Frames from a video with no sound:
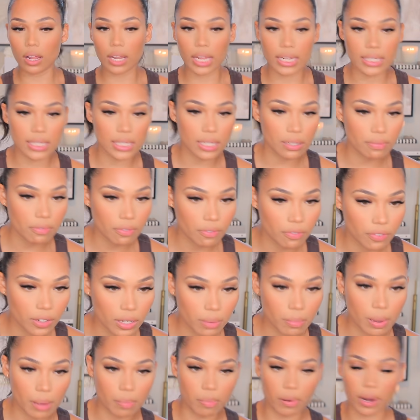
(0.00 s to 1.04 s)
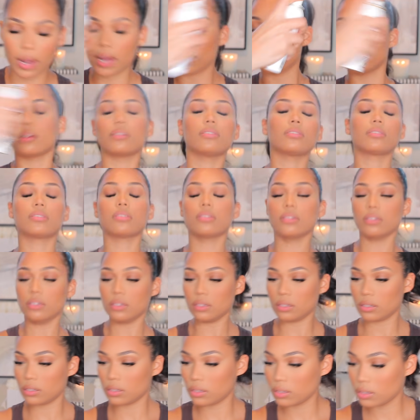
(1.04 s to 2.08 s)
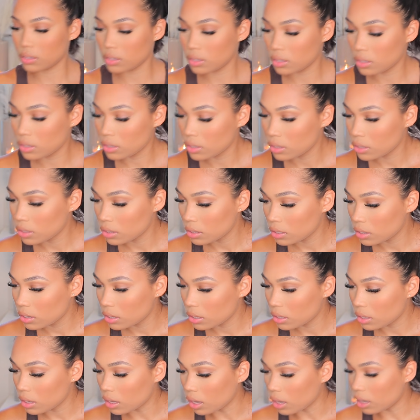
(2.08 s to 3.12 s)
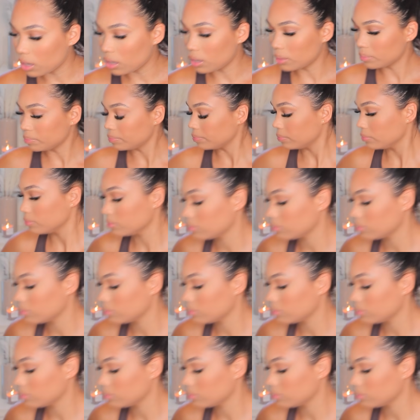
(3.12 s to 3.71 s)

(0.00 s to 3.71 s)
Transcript: I didn't even fill in my brows. Um,